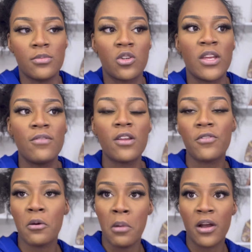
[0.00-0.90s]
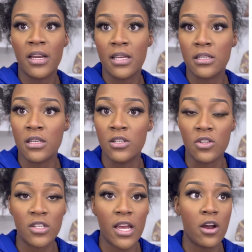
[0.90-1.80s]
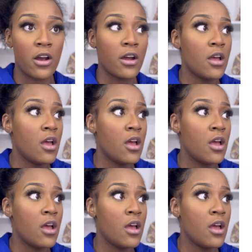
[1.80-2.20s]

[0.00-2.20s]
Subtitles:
So even if her marketing is good, so say her